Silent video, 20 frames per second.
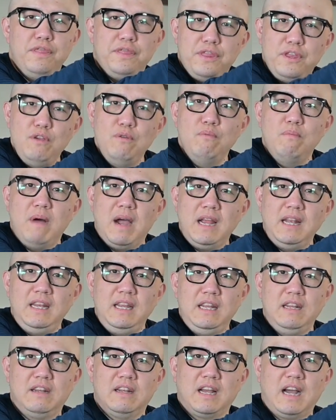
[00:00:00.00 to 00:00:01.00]
you might
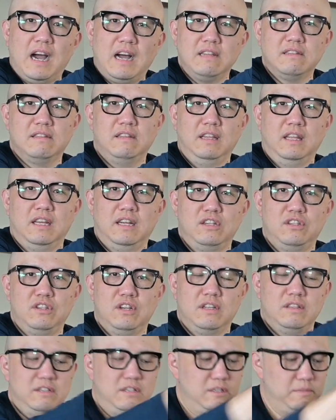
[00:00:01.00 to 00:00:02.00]
need to constantly
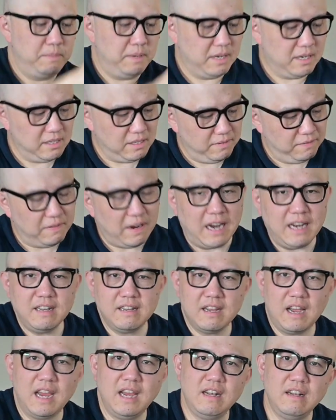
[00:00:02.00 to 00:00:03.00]
adjust this, because if I
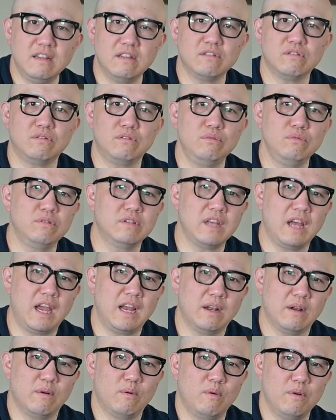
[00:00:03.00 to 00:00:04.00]
tighten this too
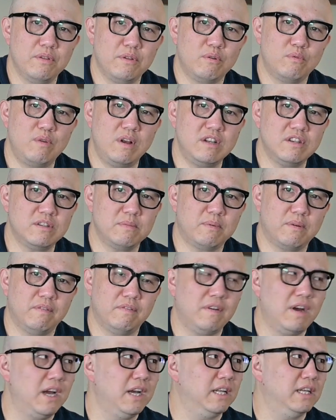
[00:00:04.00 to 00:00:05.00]
tight with a wrench to
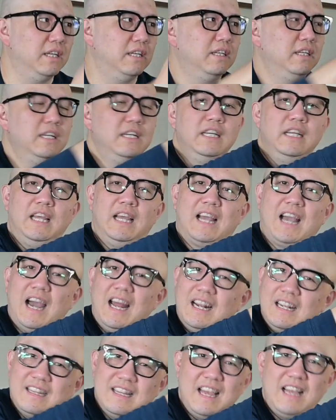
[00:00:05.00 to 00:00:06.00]
provide it, it
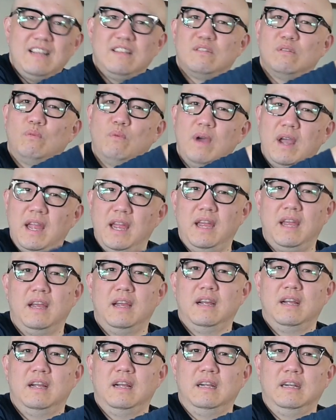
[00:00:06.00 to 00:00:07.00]
kind of takes away
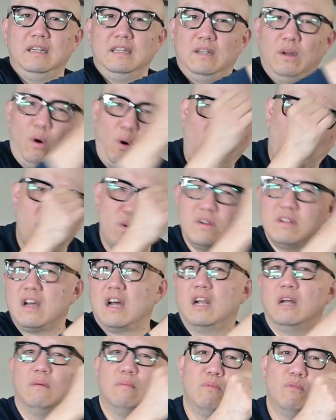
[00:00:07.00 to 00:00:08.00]
the
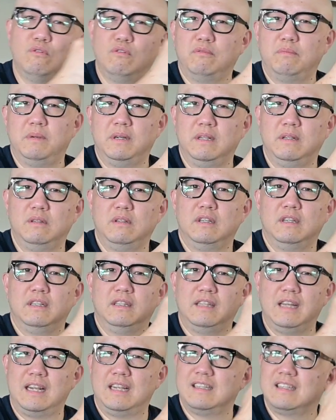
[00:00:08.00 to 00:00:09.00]
horizontal movement
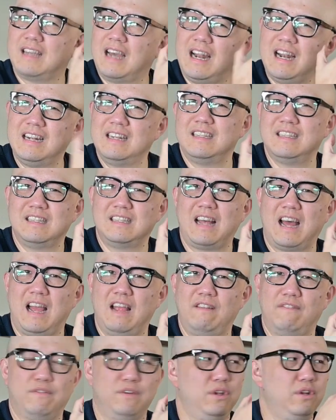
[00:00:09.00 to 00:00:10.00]
that is kind of
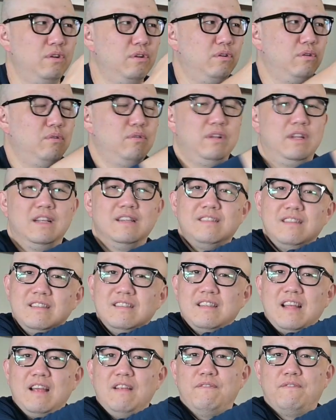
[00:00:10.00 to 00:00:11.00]
designed for you to do. It's
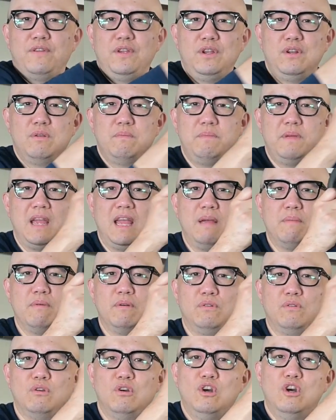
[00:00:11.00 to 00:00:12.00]
designed for you to be able
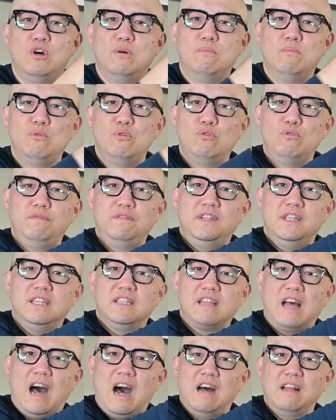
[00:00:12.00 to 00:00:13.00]
to move
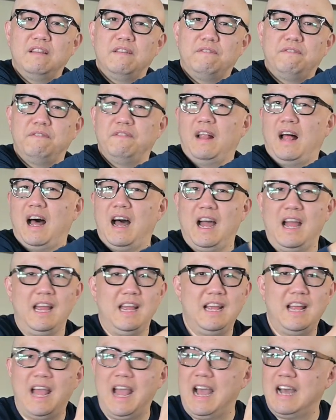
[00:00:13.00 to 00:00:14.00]
this on the fly
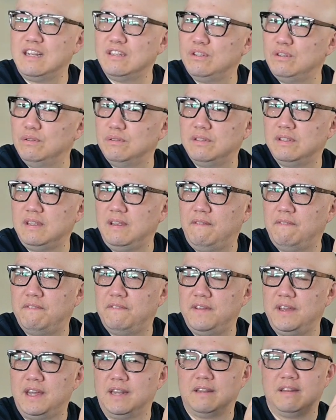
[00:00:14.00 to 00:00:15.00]
as you see
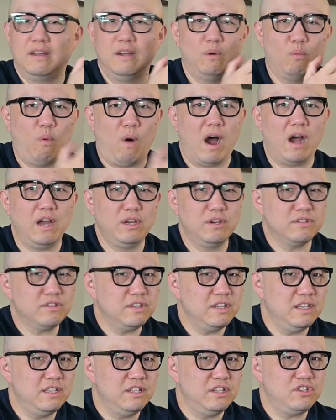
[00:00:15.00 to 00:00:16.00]
fit while you
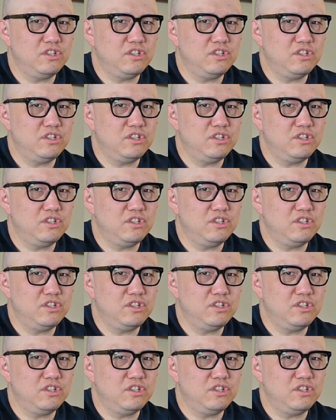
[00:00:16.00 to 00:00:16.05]
sit in the